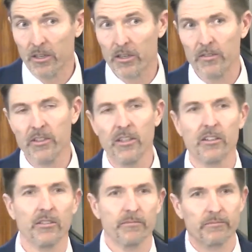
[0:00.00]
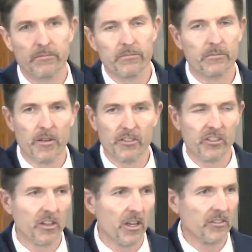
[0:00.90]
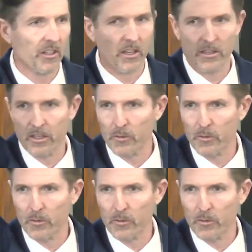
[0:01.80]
hear Reverend Shaw say,